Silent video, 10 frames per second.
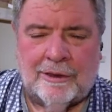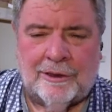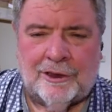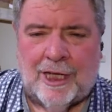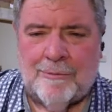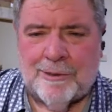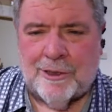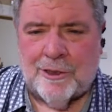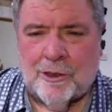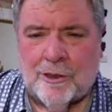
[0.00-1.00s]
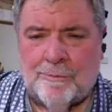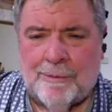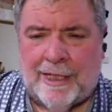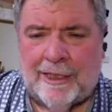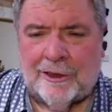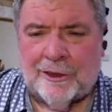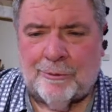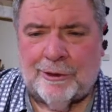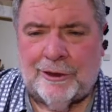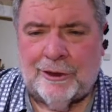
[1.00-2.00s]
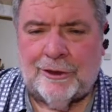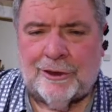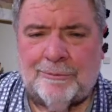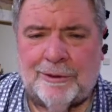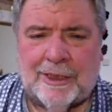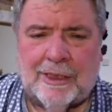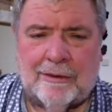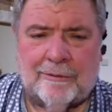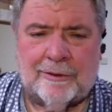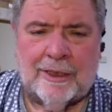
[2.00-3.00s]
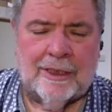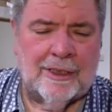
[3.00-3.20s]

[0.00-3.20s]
James and John manage to reduce themselves